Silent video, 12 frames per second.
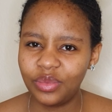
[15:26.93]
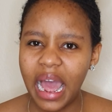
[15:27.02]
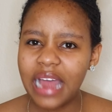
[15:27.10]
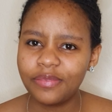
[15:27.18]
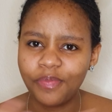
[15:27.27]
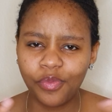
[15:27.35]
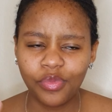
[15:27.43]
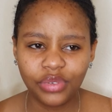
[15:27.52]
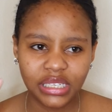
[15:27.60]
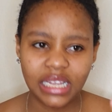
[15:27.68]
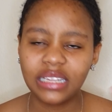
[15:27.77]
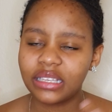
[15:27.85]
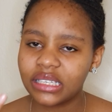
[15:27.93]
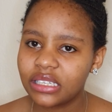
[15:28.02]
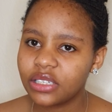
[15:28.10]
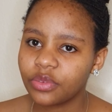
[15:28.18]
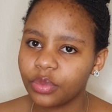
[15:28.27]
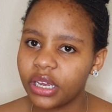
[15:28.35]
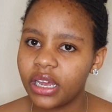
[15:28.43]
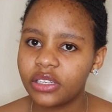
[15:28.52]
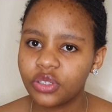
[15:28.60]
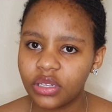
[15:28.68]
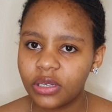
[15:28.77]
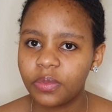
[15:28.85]
I'm saying these things from my head,
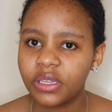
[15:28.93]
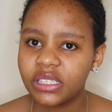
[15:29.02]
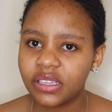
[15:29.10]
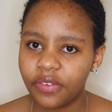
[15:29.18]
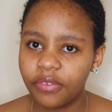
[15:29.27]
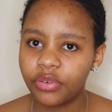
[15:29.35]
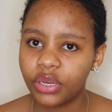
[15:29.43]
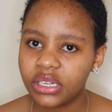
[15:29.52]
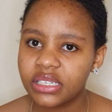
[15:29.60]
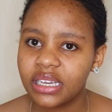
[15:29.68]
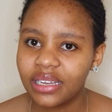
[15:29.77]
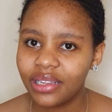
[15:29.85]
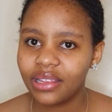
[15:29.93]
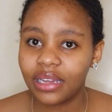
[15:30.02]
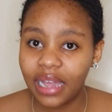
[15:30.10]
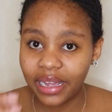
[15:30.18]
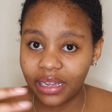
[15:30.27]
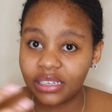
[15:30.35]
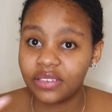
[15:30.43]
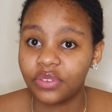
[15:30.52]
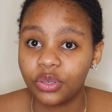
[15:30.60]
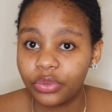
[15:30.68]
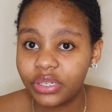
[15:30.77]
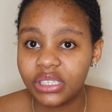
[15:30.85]
so that means if I'm forgetting anything, I can't even
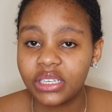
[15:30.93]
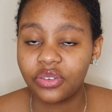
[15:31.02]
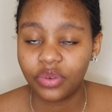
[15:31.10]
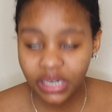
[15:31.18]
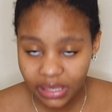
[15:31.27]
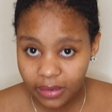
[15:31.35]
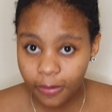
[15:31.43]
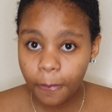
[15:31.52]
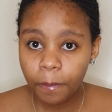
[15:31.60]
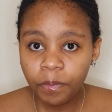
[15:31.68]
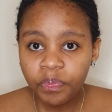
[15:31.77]
notice it right now.